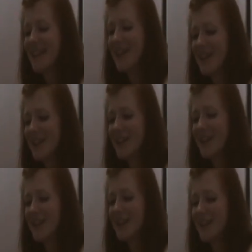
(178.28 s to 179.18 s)
Which is what he
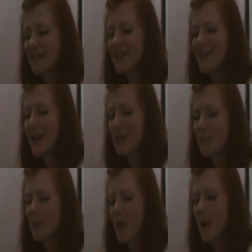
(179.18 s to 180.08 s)
says all the time. Text
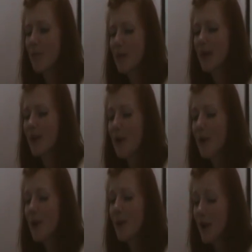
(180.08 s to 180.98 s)
that's like that's like
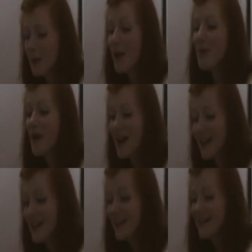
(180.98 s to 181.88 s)
him. Okay, bye bye.